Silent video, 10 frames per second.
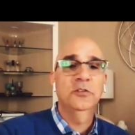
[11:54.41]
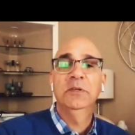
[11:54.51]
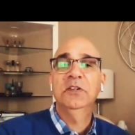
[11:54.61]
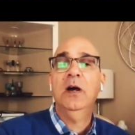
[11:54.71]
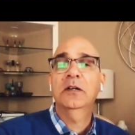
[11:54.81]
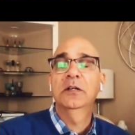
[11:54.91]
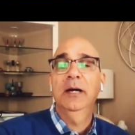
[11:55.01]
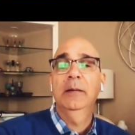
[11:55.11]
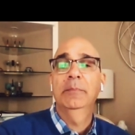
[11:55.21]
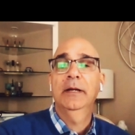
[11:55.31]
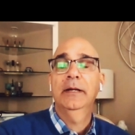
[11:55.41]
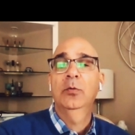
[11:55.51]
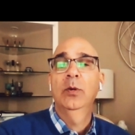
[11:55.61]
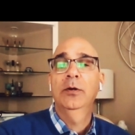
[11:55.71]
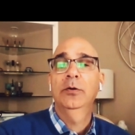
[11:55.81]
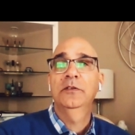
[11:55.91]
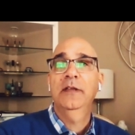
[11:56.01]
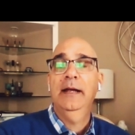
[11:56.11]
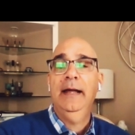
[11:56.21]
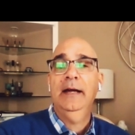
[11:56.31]
it's talked about, but like, where is
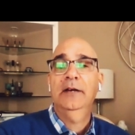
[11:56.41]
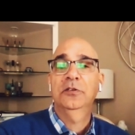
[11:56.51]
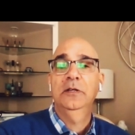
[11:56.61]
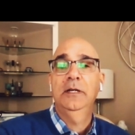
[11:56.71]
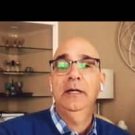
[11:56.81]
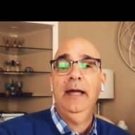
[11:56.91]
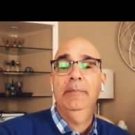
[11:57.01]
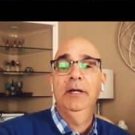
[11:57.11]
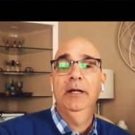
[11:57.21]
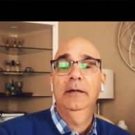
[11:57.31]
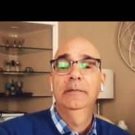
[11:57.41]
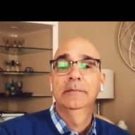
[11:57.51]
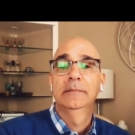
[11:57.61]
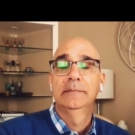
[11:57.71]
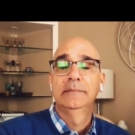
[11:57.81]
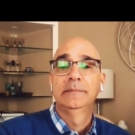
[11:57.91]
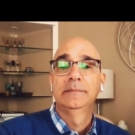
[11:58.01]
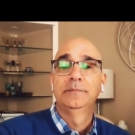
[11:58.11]
that actually happening? It's